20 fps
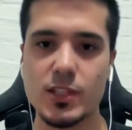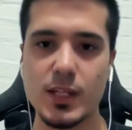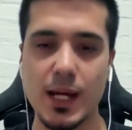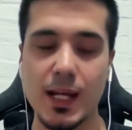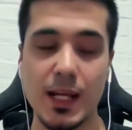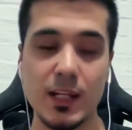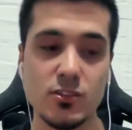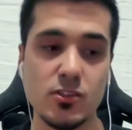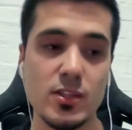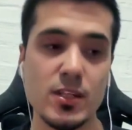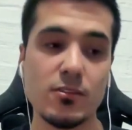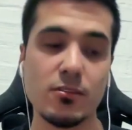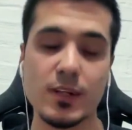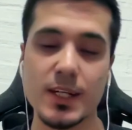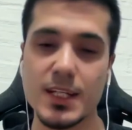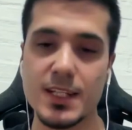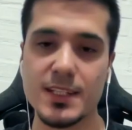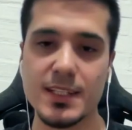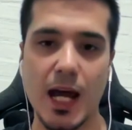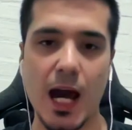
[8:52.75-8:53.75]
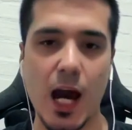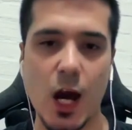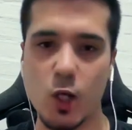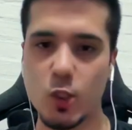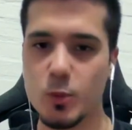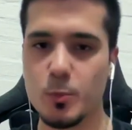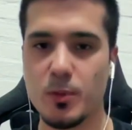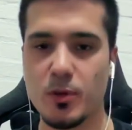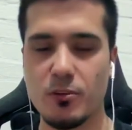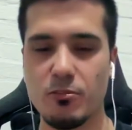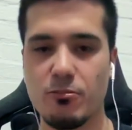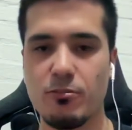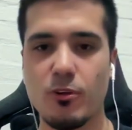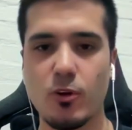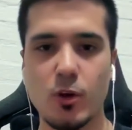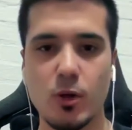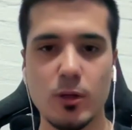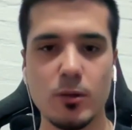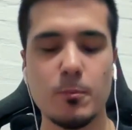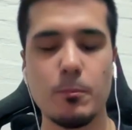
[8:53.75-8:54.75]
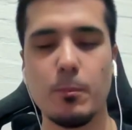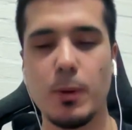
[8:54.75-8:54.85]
and actually Redis outperformed